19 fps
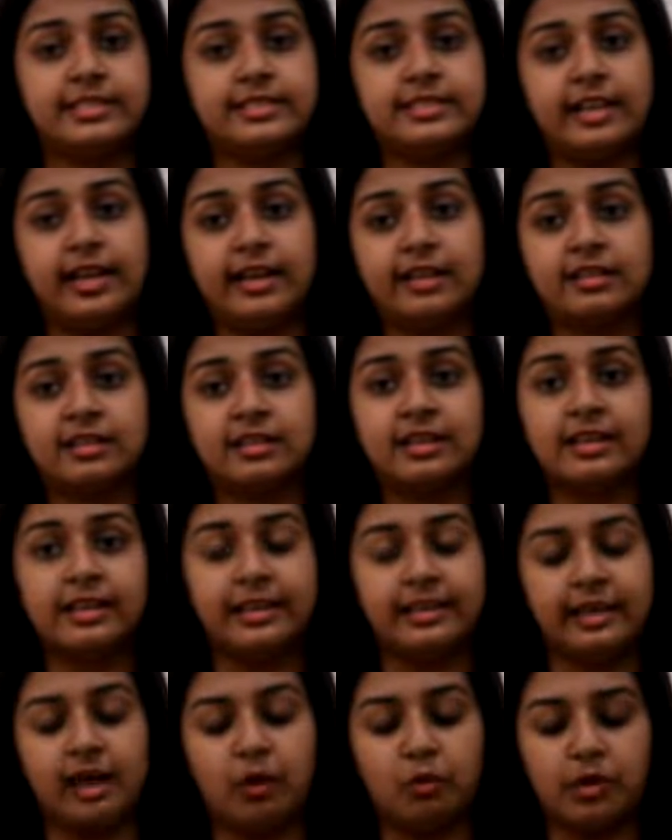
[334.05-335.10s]
detailed
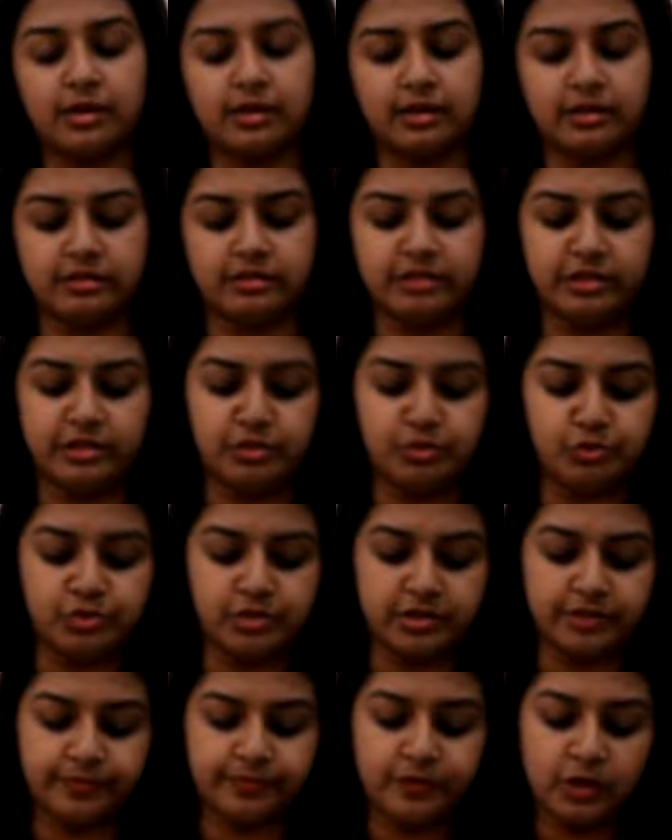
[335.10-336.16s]
in our
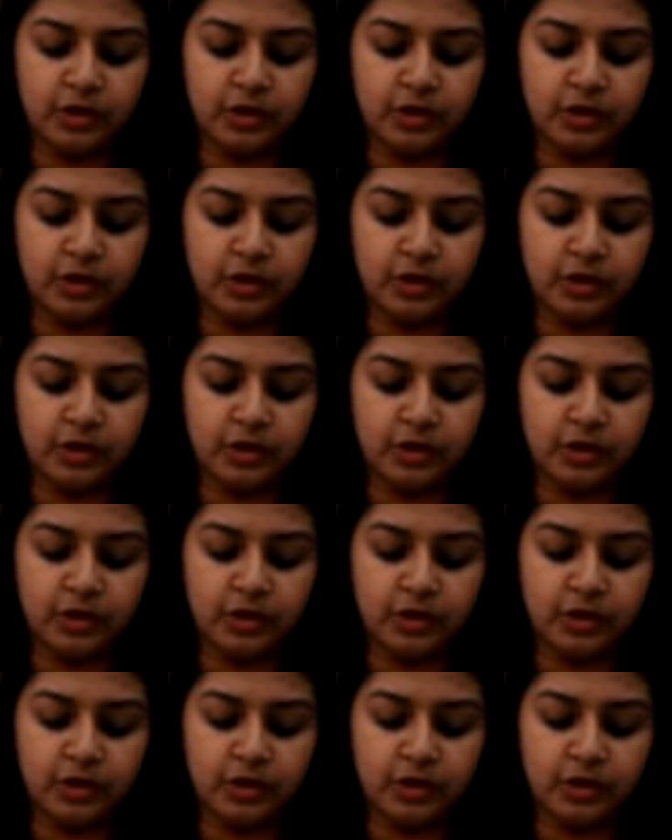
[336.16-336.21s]
constitution.